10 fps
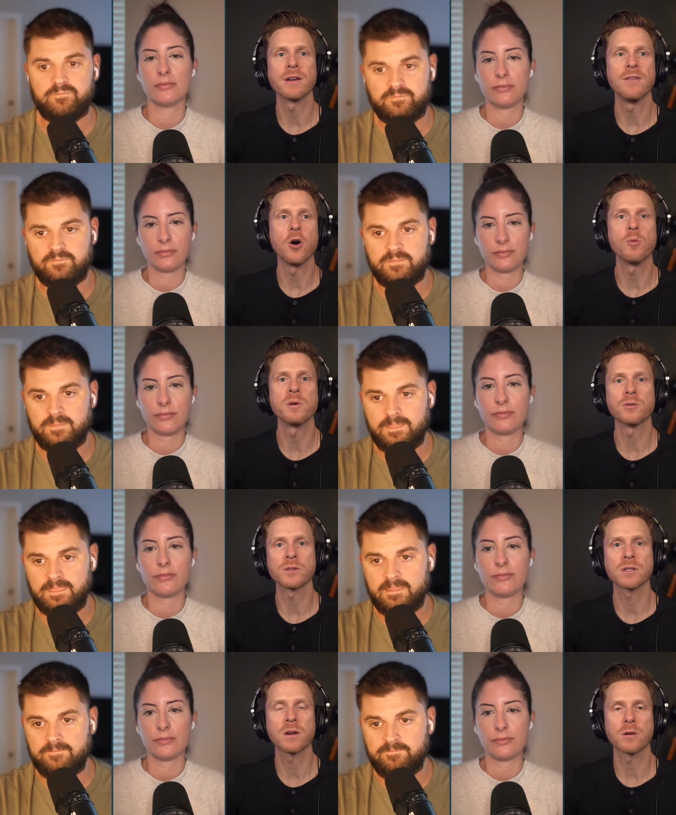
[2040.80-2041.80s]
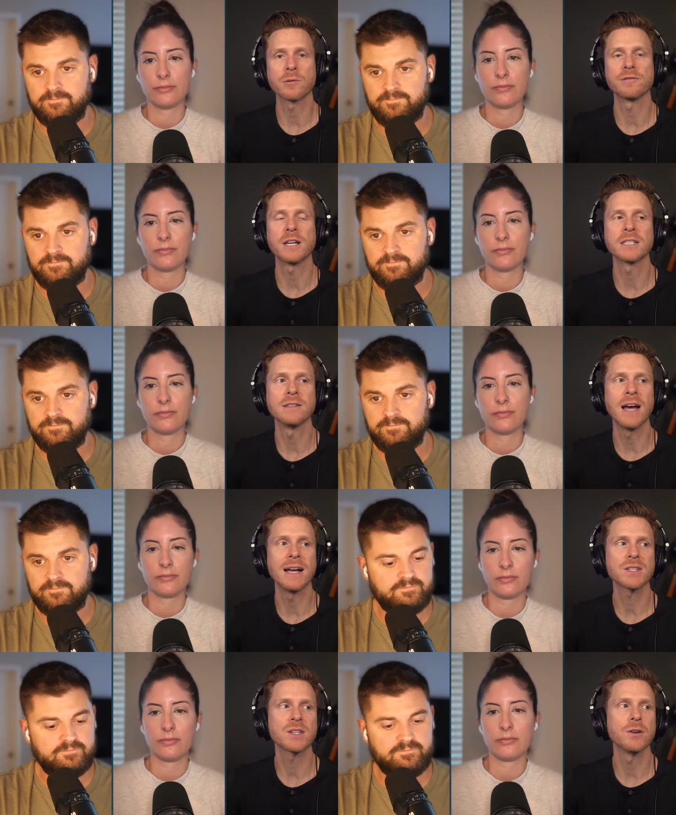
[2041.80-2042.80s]
Speaker 1: and the home builders are reflecting
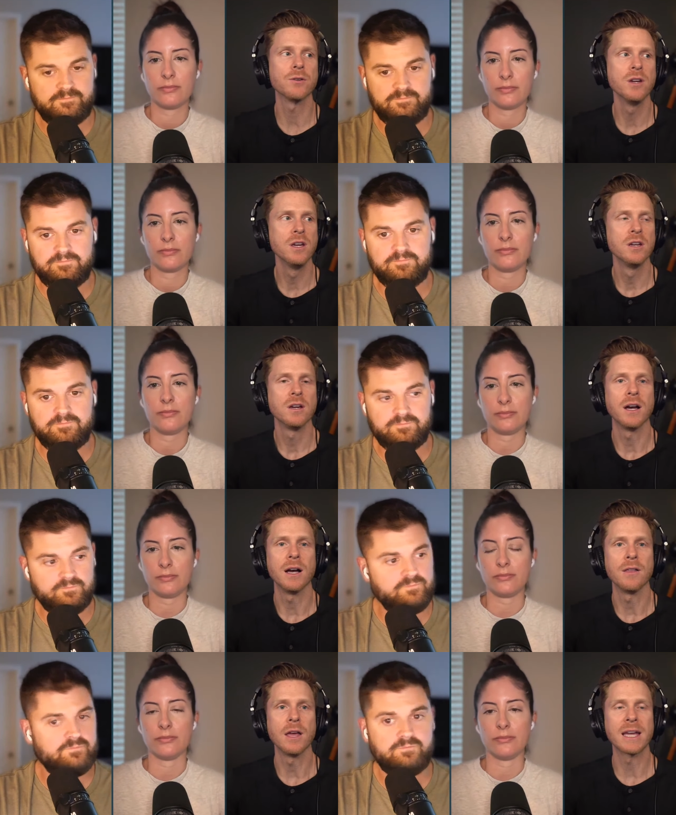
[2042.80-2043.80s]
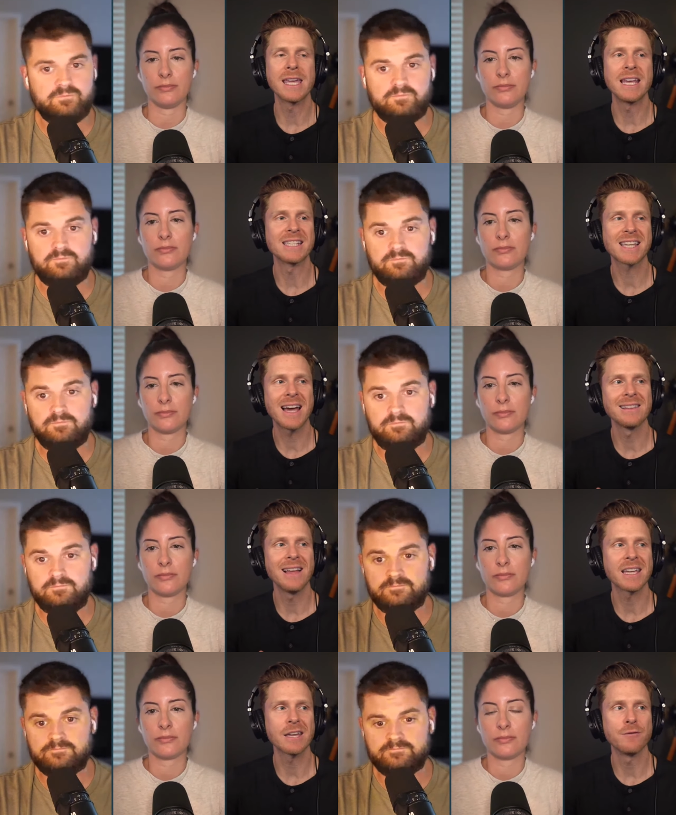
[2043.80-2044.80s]
that. So again, it's kind of
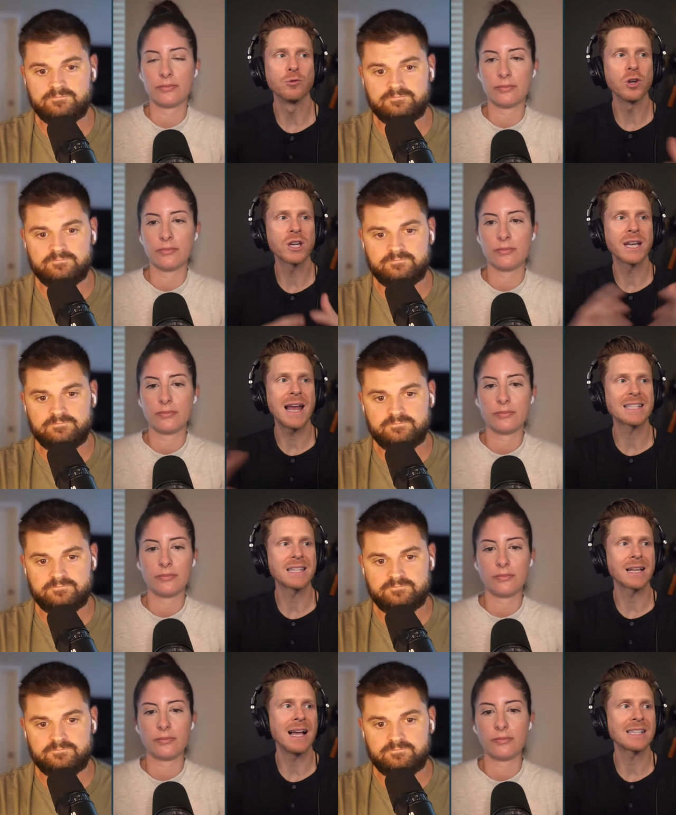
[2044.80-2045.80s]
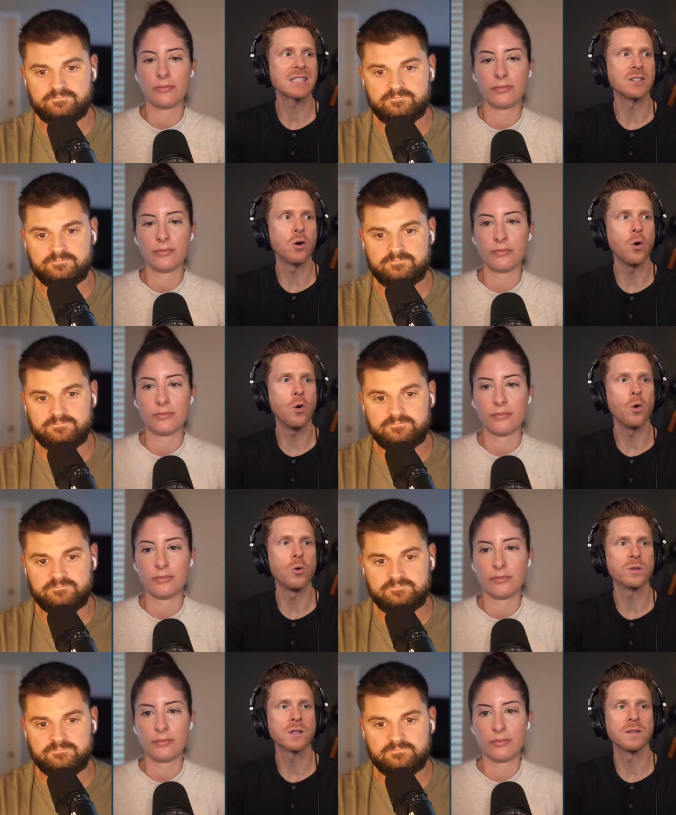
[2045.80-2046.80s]
like if you look at an asset class as a
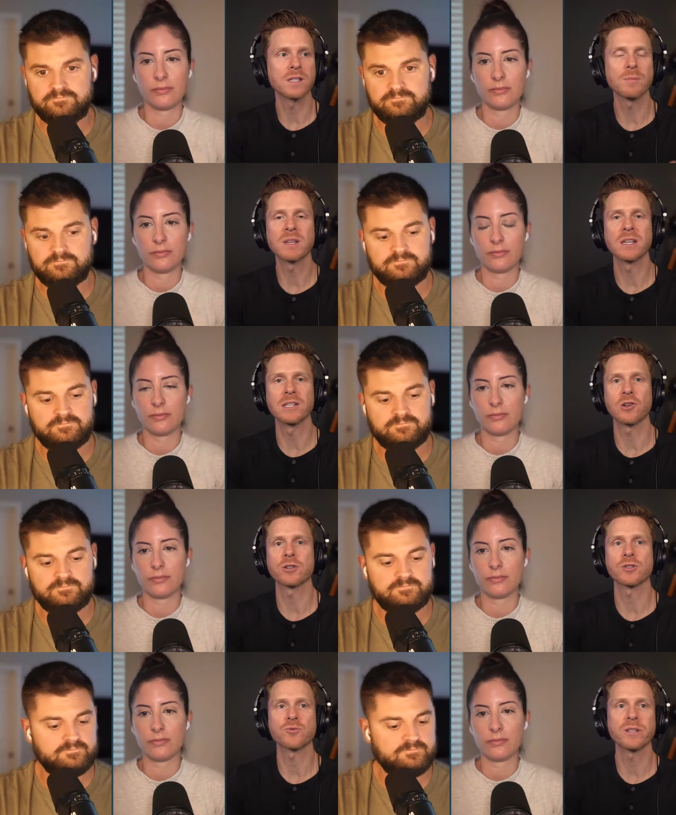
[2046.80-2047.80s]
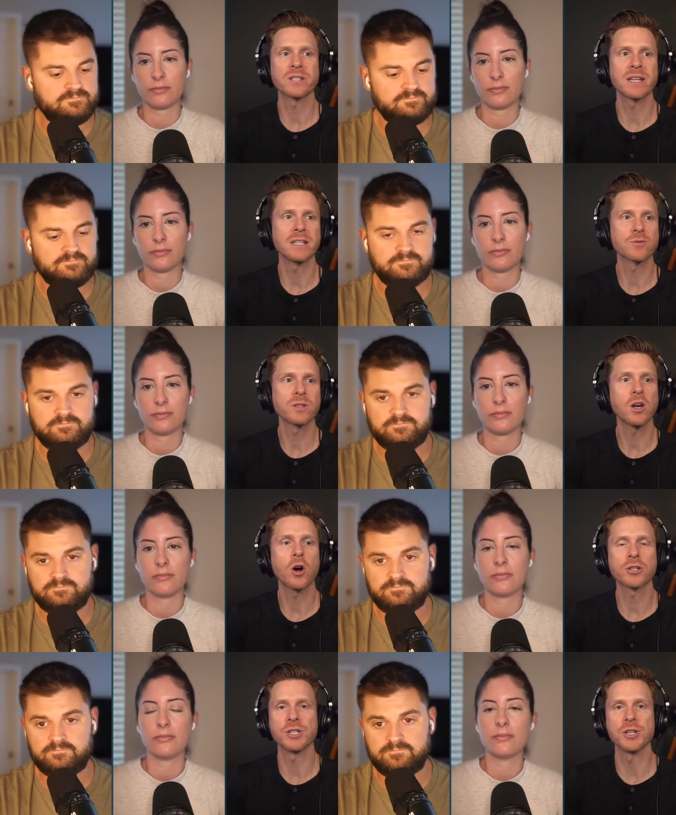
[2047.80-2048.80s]
whole, something as large as real estate, it's really
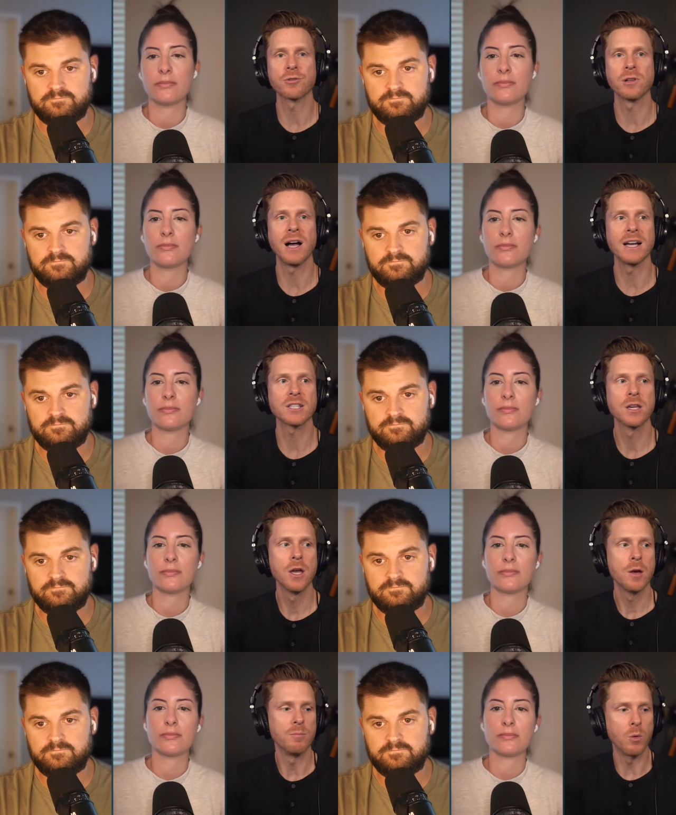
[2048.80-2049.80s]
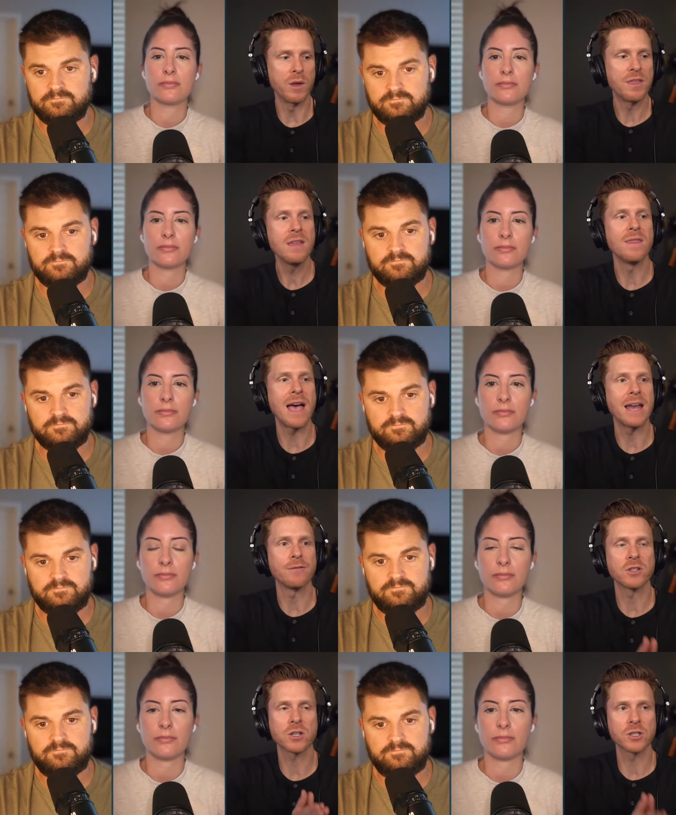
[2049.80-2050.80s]
hard to generalize. But within that, if
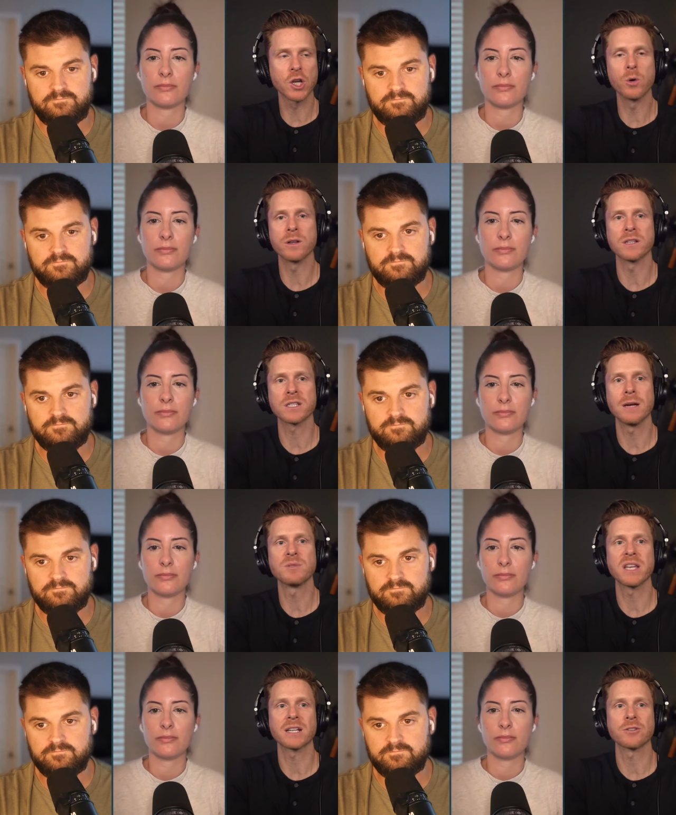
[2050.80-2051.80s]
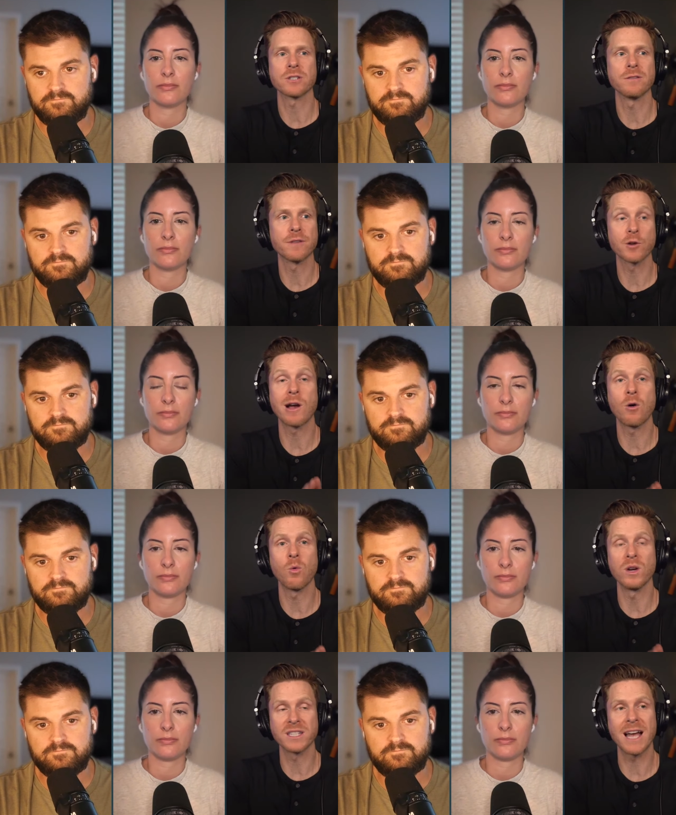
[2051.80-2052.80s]
you start to go into the subsectors and figure out
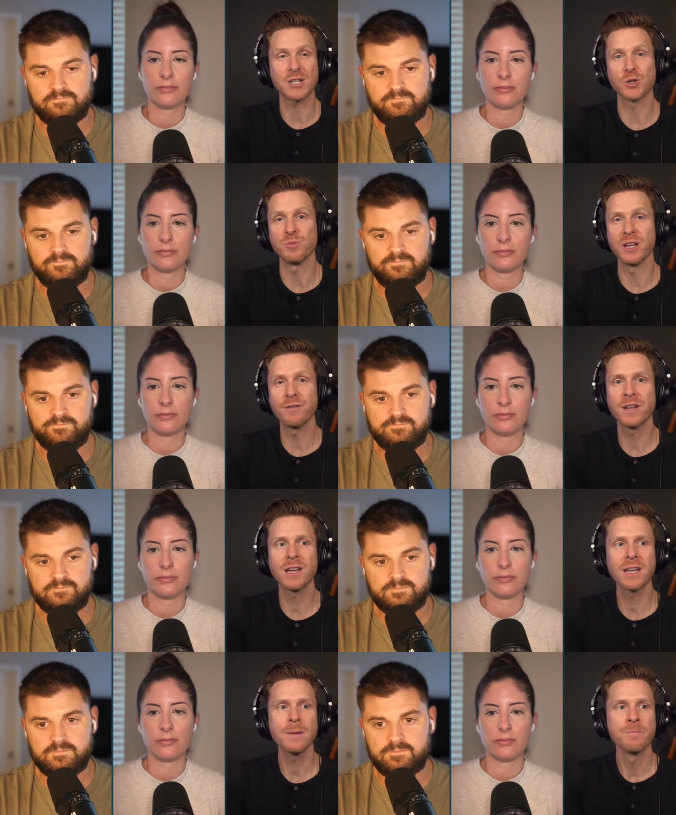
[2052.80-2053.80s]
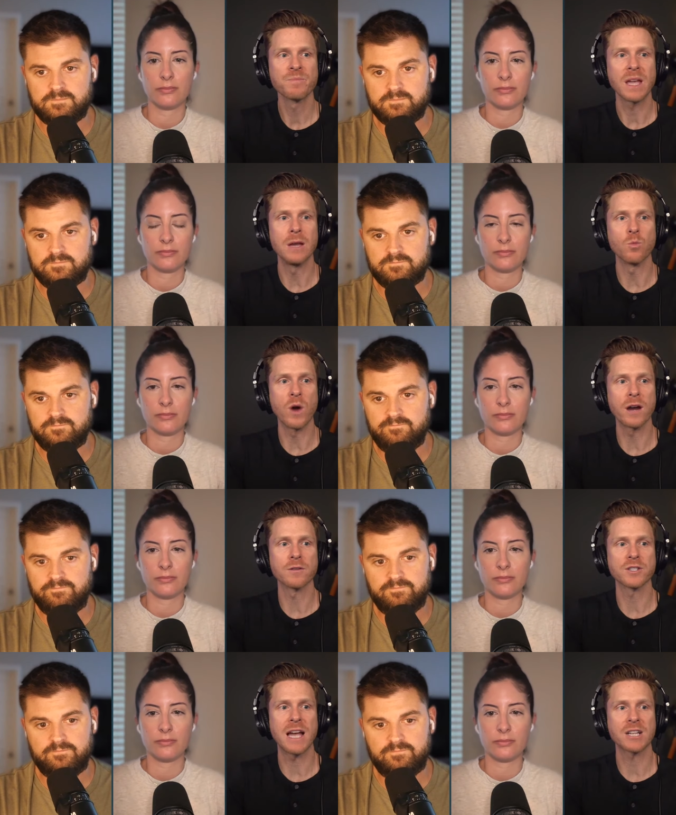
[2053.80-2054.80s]
what's actually benefiting and where
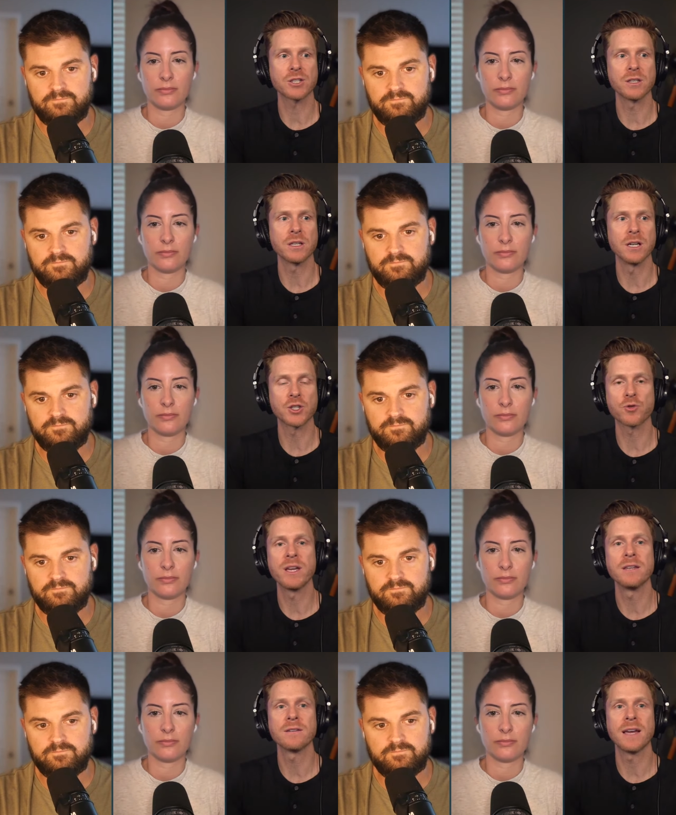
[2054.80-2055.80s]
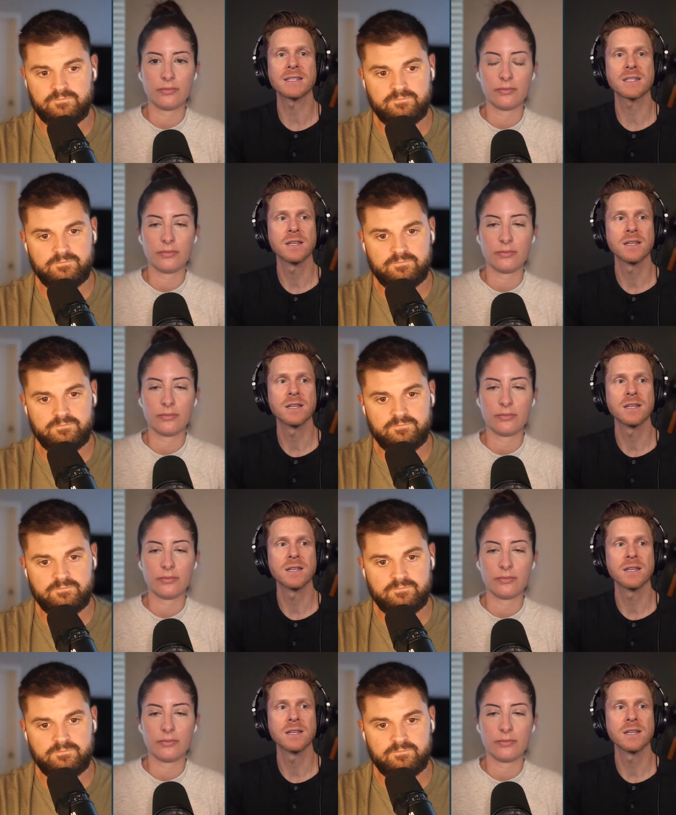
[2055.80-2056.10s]
there's actually a trend that